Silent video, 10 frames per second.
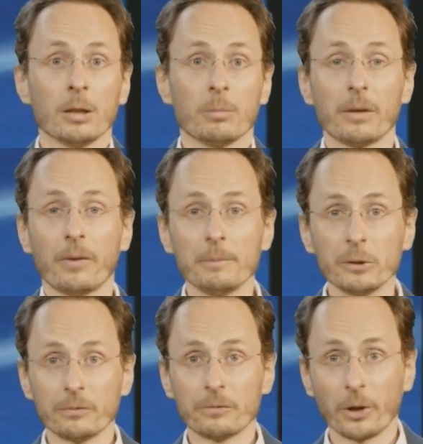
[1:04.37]
But if I
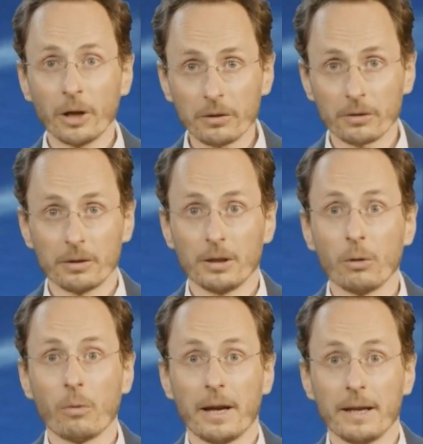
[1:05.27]
move further
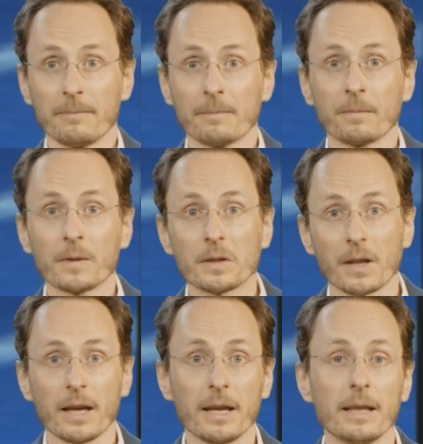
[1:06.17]
away,
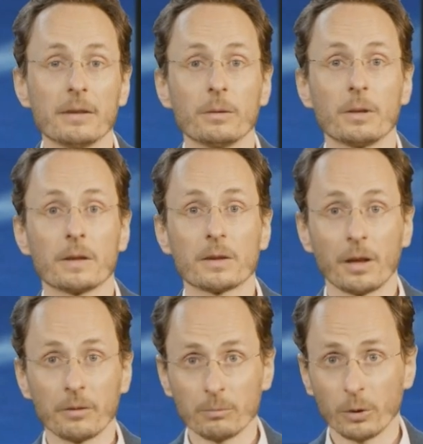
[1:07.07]
say to the
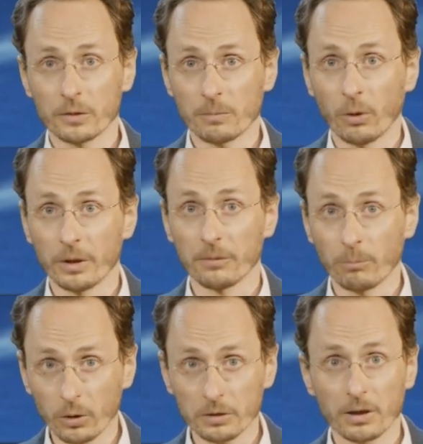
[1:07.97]
southernmost point of
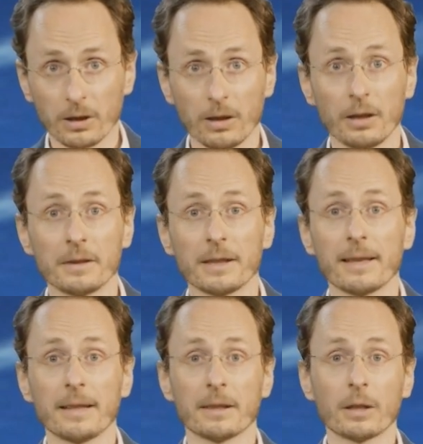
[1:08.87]
Portugal on the
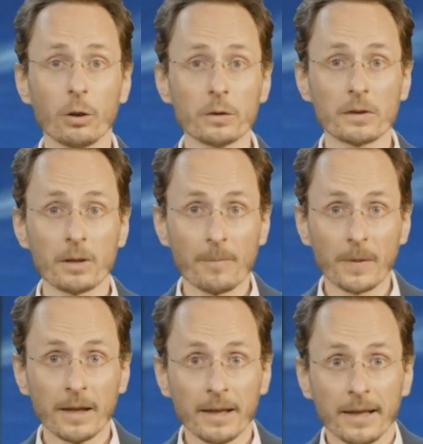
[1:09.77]
Atlantic coast,
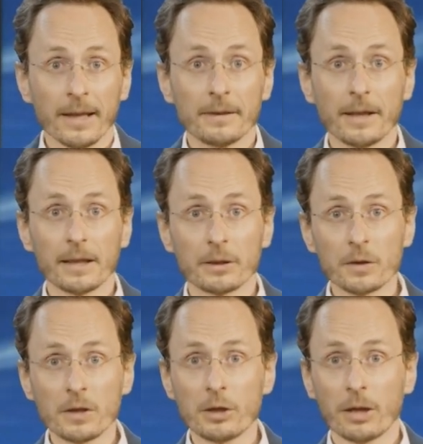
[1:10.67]
the
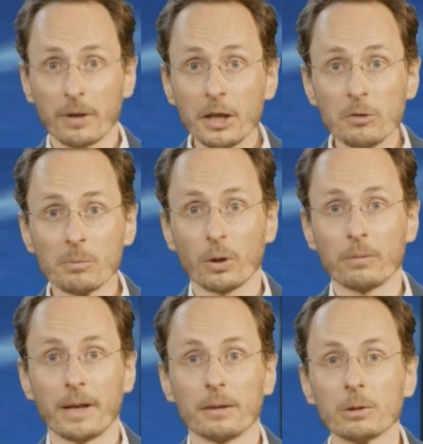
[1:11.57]
electricity generation
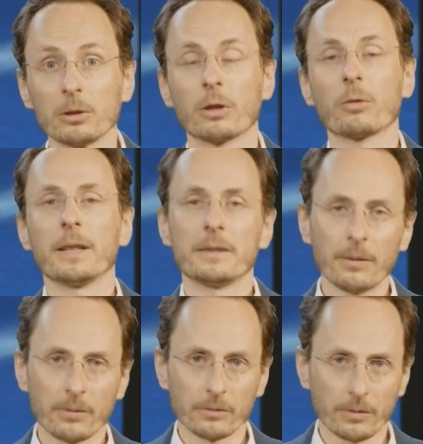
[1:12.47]
profile will look quite
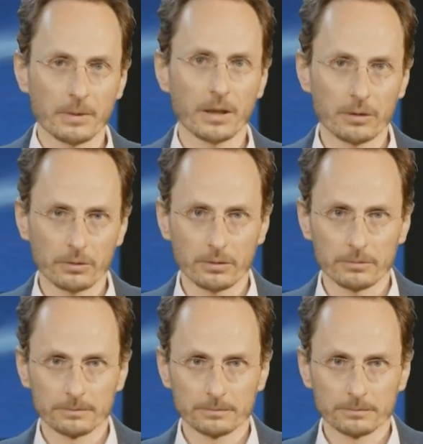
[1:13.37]
different from the other two.